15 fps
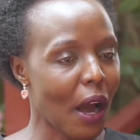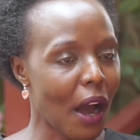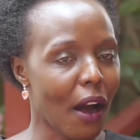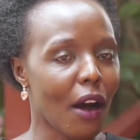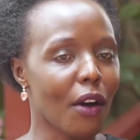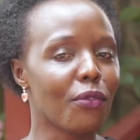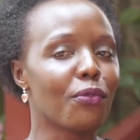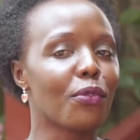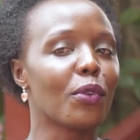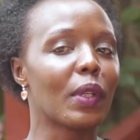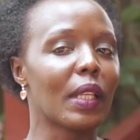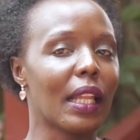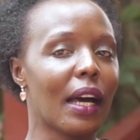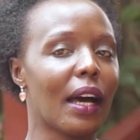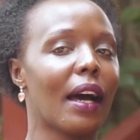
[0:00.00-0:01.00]

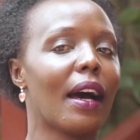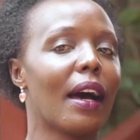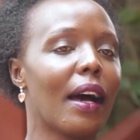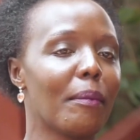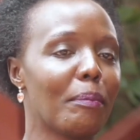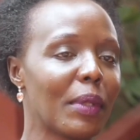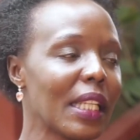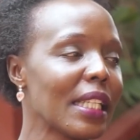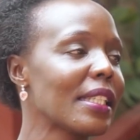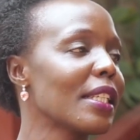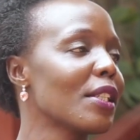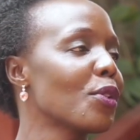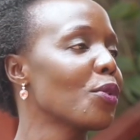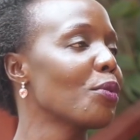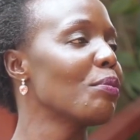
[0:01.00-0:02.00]
powerful
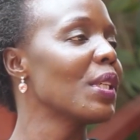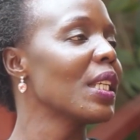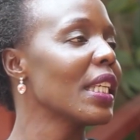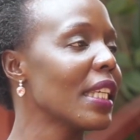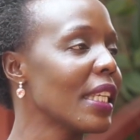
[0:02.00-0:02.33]
places to be